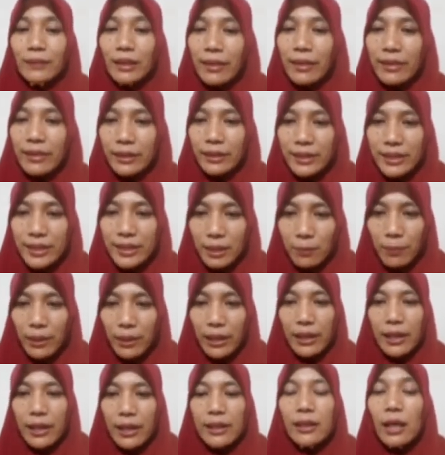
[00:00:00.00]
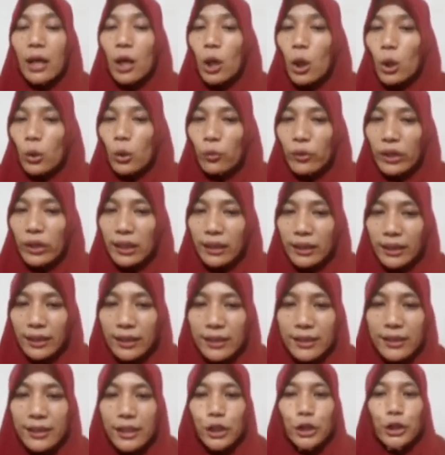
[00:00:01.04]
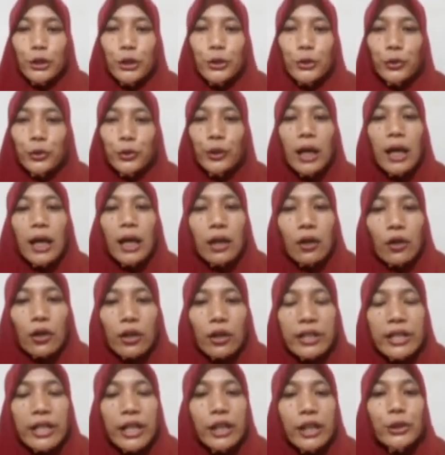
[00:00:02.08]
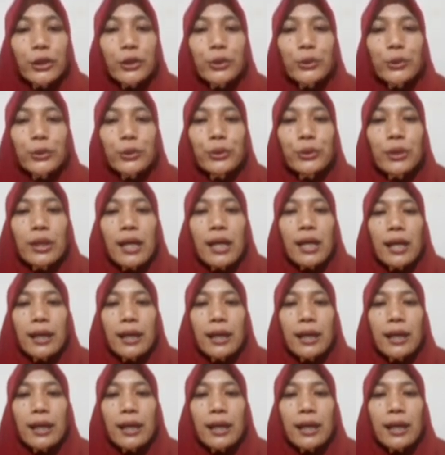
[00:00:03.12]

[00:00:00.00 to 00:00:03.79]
the debate will continue according to